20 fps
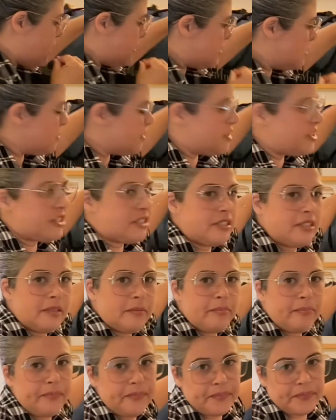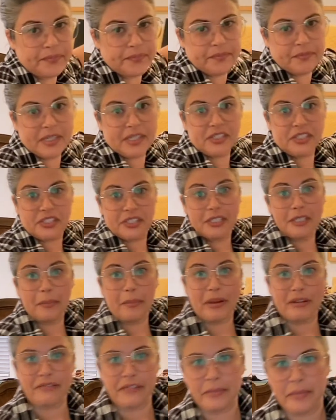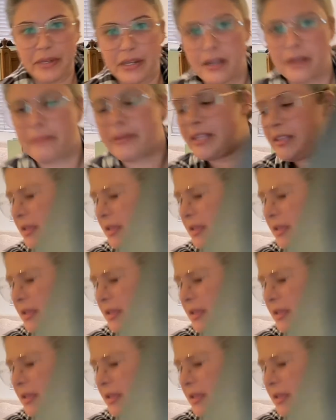oh, there's still a puffy bit on my